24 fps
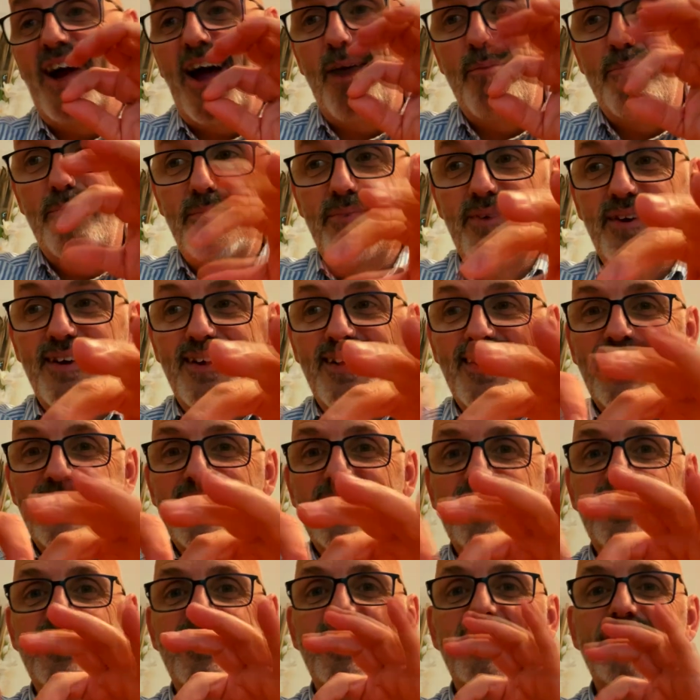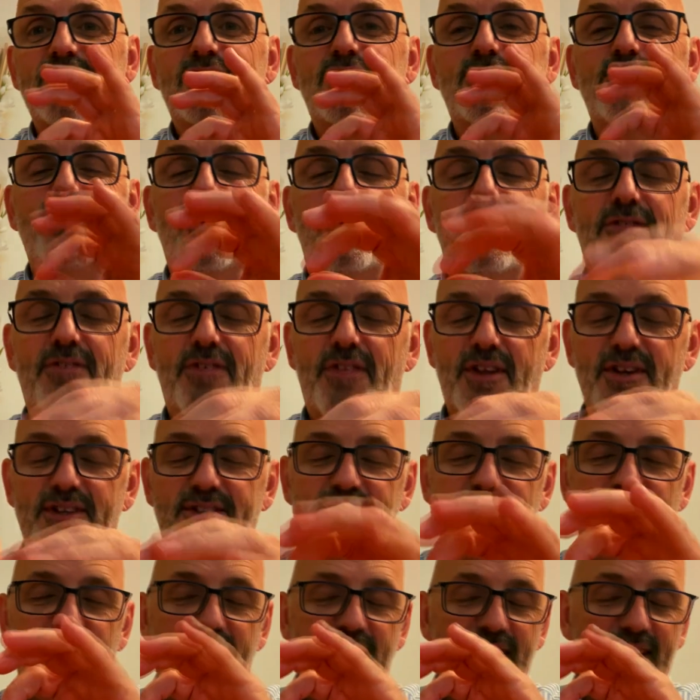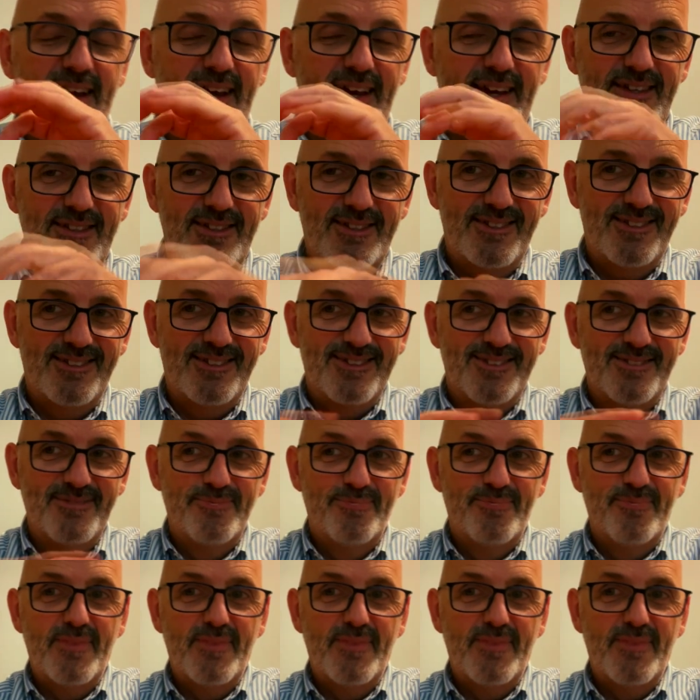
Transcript: up the stock certificates.